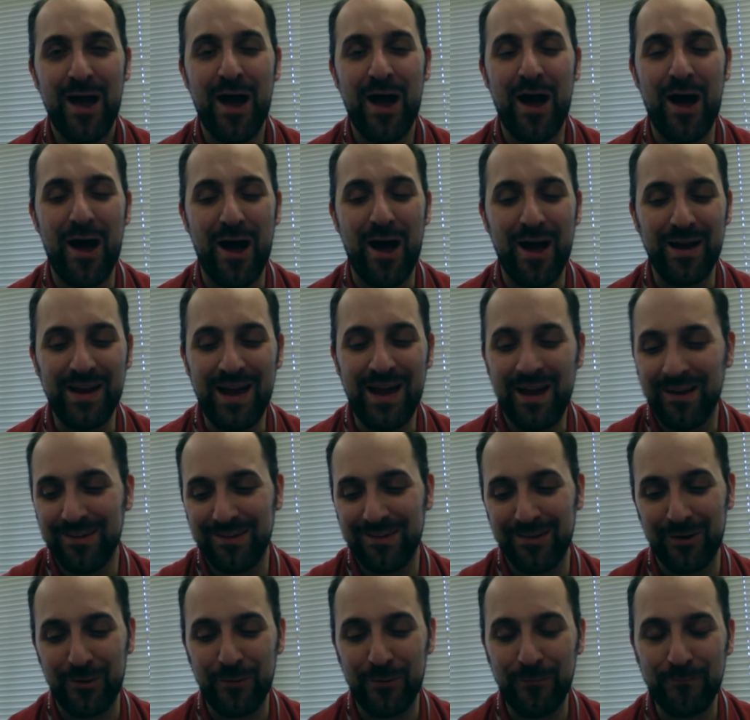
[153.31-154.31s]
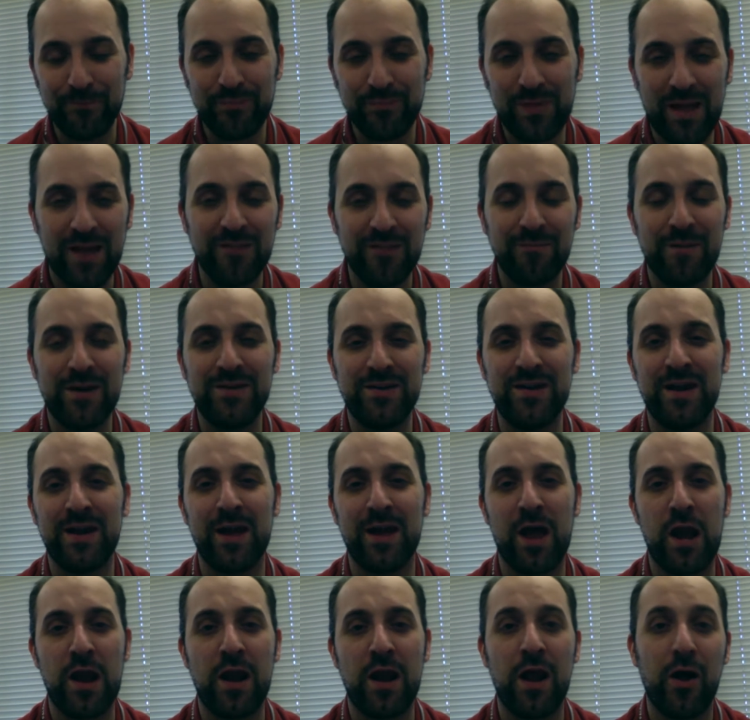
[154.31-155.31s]
Yeah, so that's my take
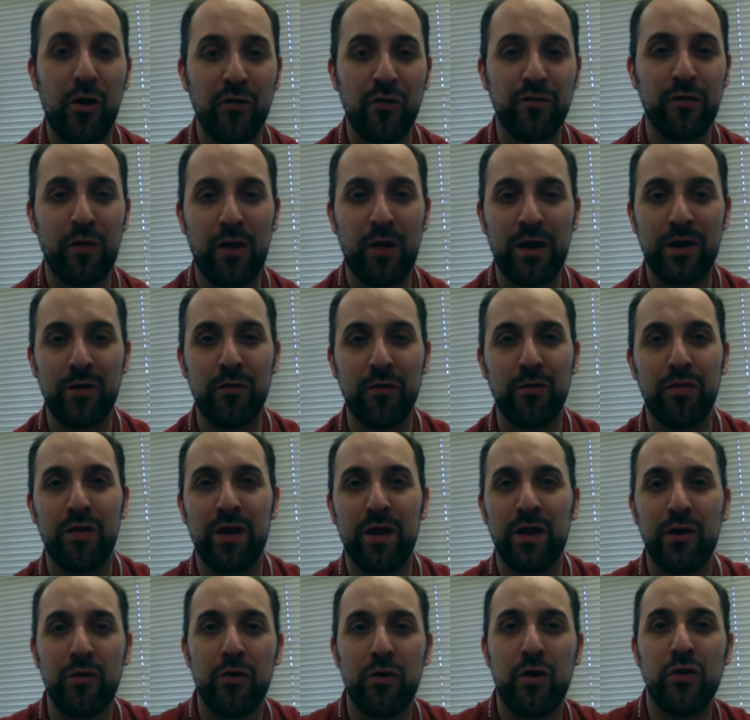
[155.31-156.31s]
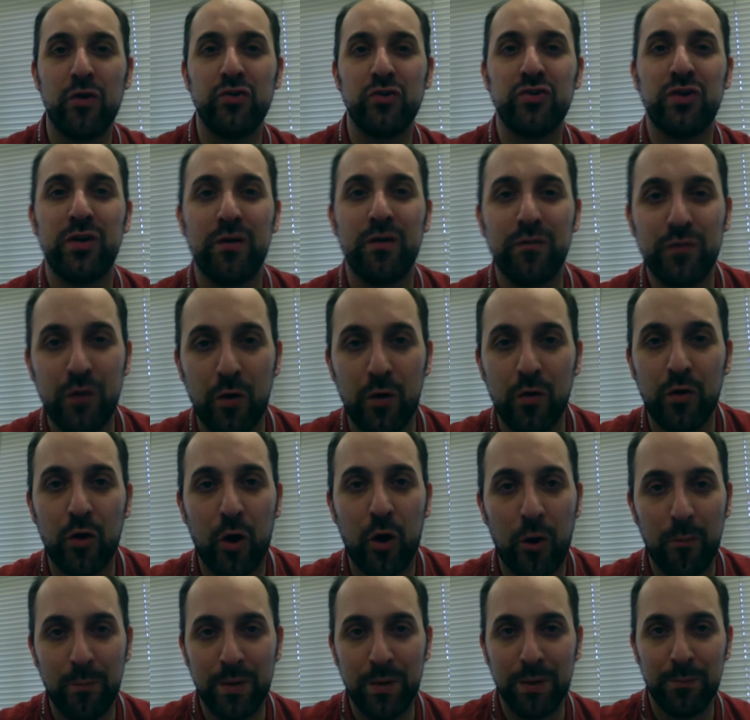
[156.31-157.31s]
on it. I also like your notion of don't
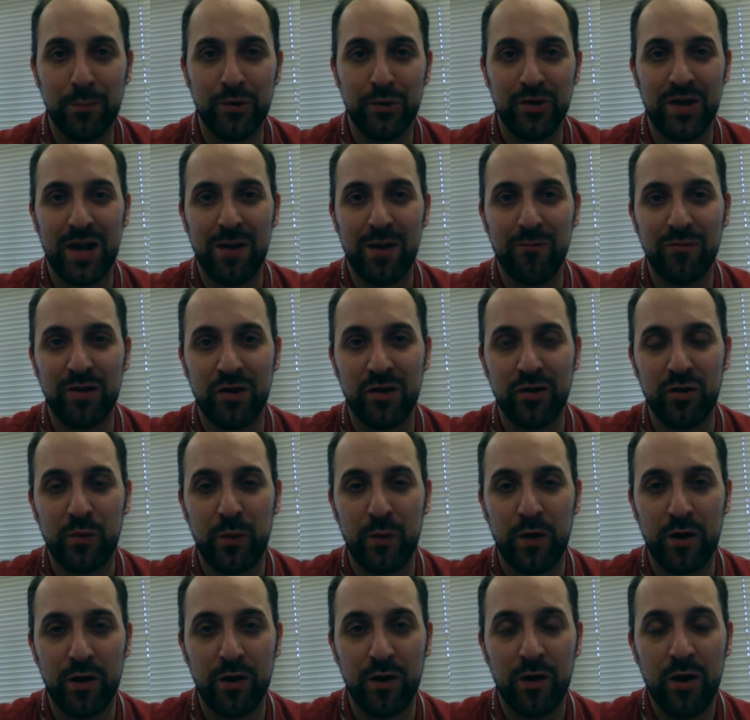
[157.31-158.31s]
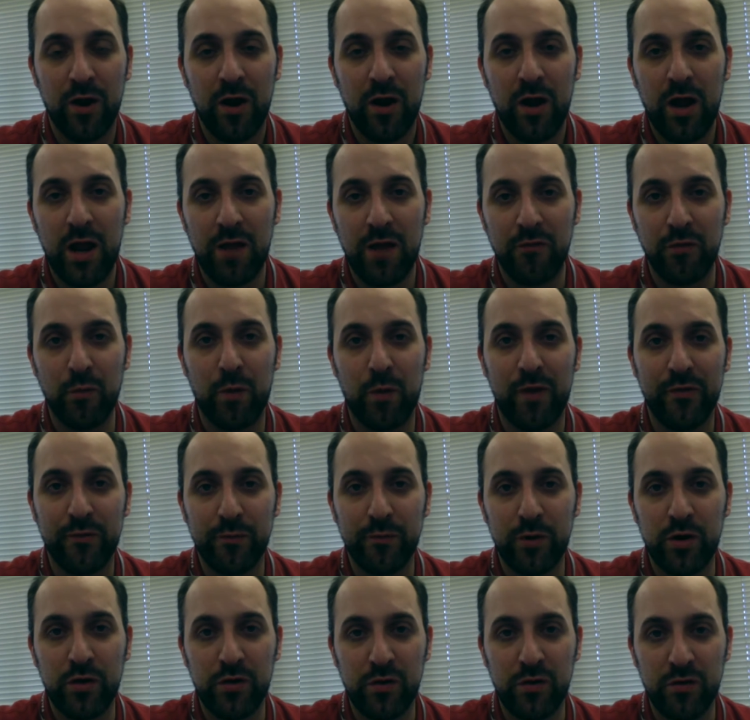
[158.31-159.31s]
call people names on Twitter if you want
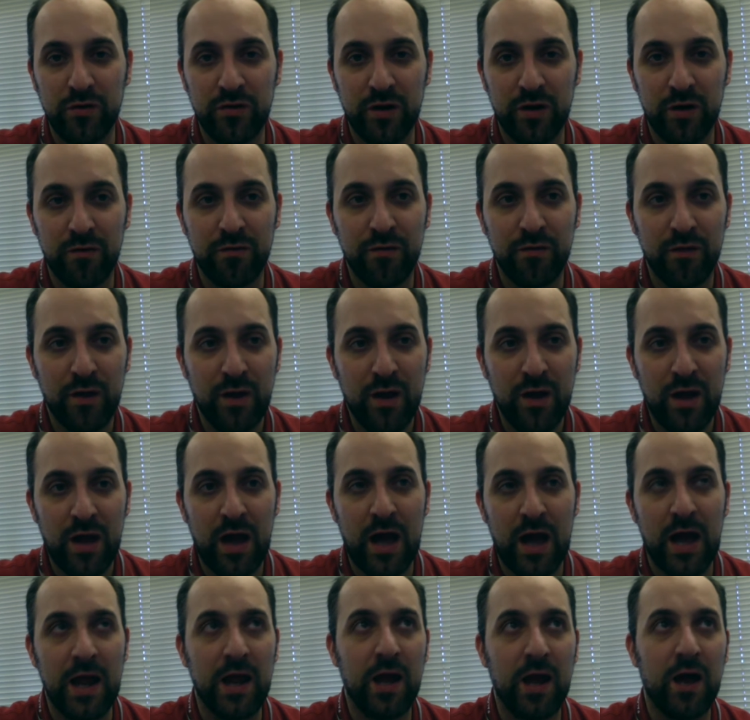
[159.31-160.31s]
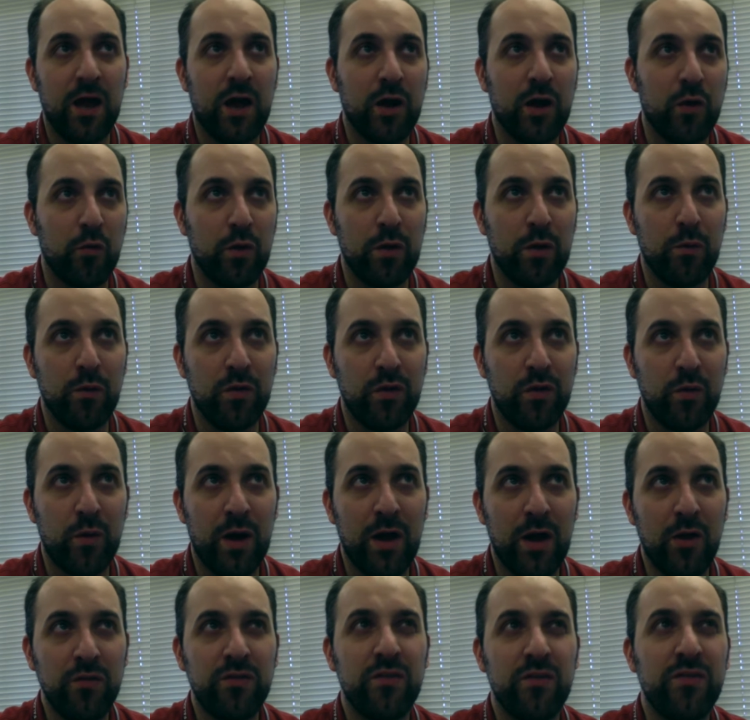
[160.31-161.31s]
them to do stuff. I agree with you.
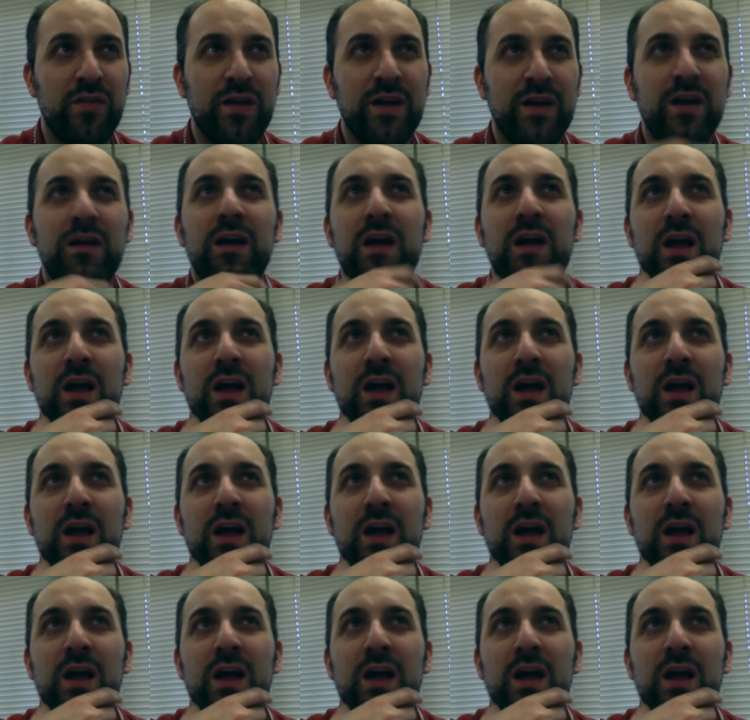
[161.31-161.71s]
I think